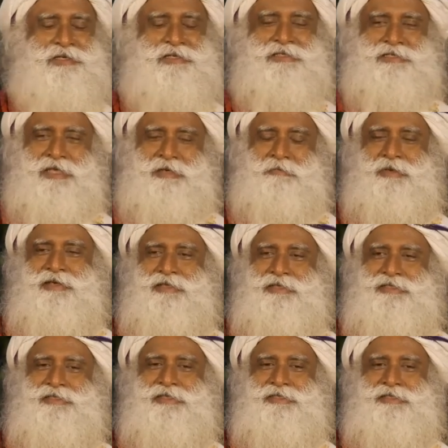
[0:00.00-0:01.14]
statement, it's
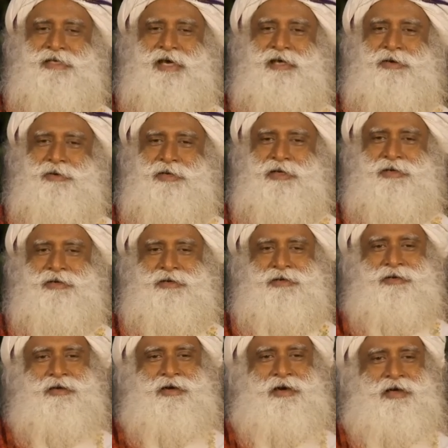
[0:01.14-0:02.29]
just ironic.
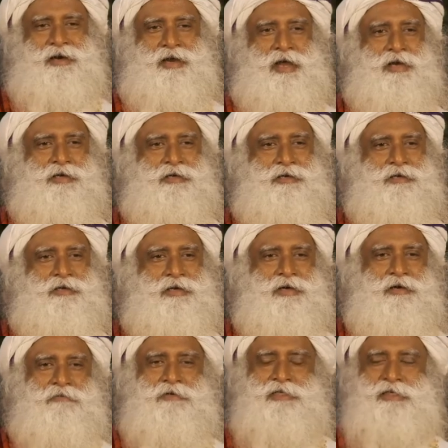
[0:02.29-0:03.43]
A land
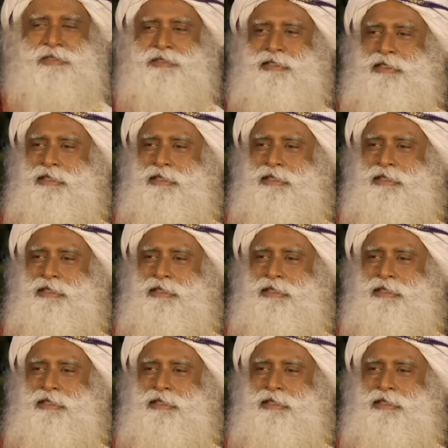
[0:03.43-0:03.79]
which has seen